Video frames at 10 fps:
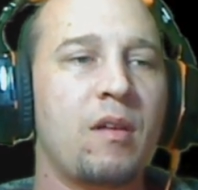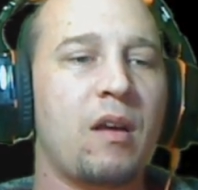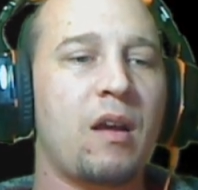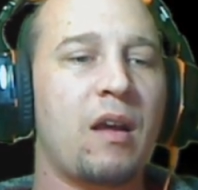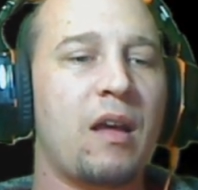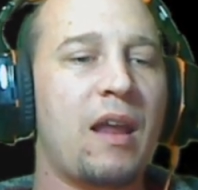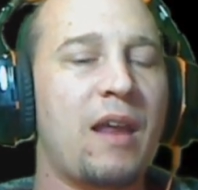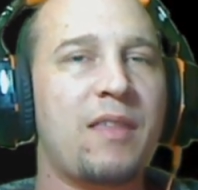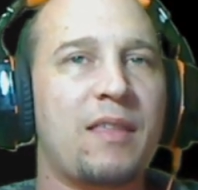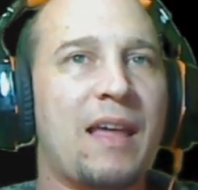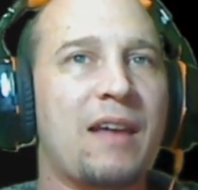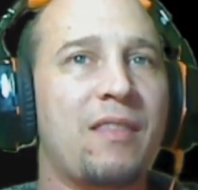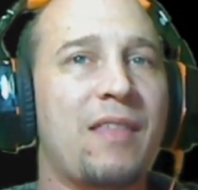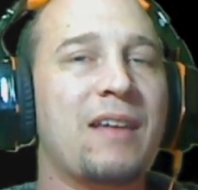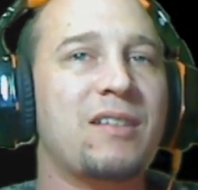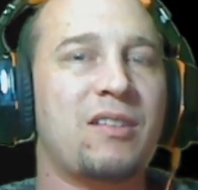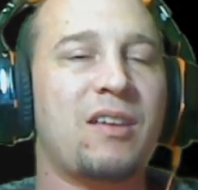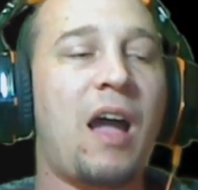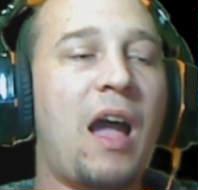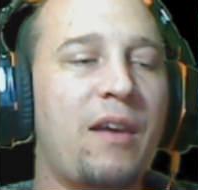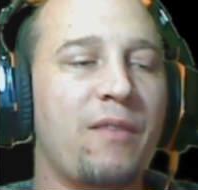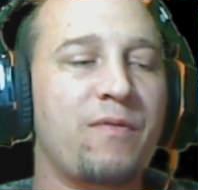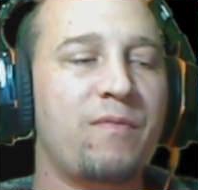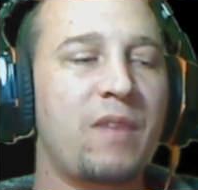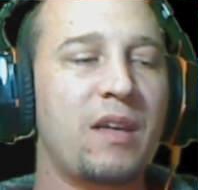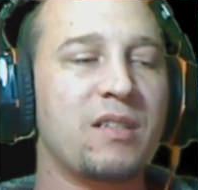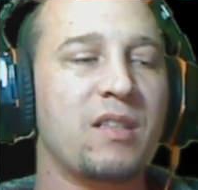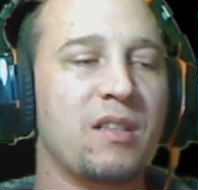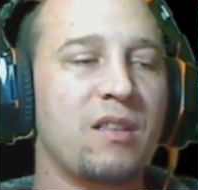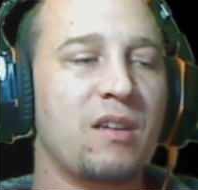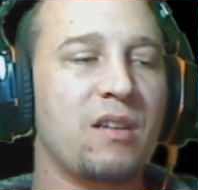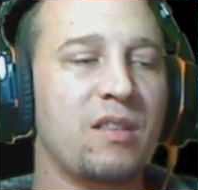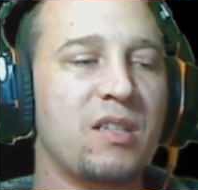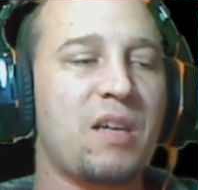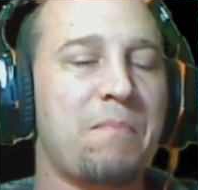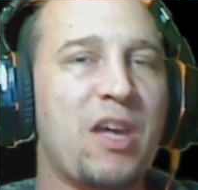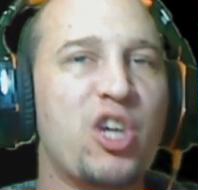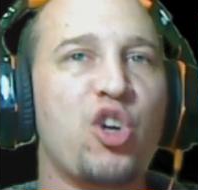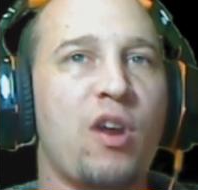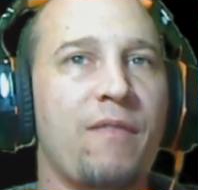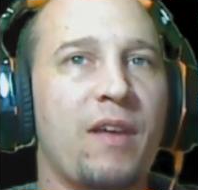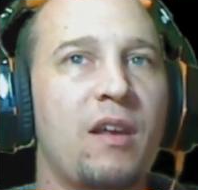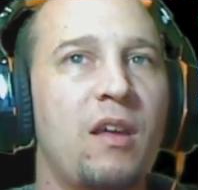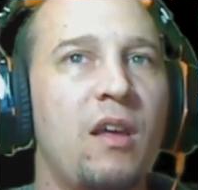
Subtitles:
And I think that kind of is the summation of it.